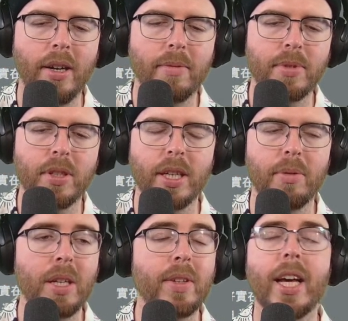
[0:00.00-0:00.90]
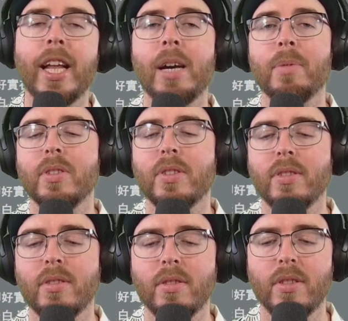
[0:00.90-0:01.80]
So yeah, whenever that
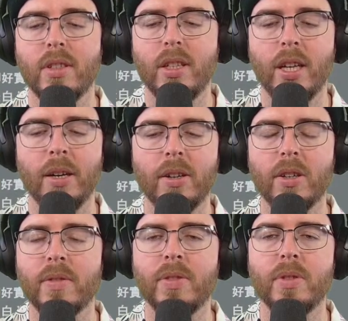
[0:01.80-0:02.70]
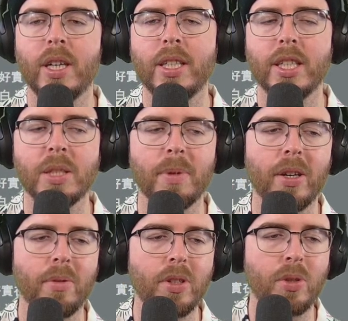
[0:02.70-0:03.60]
happens. I've got a few ideas, but I
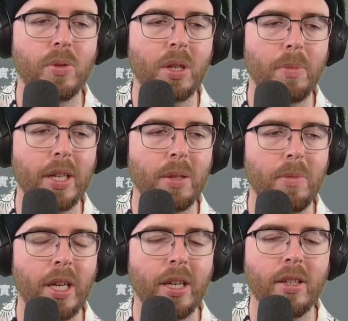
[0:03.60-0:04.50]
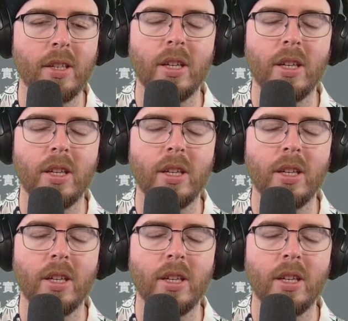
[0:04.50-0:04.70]
don't want to talk about them now.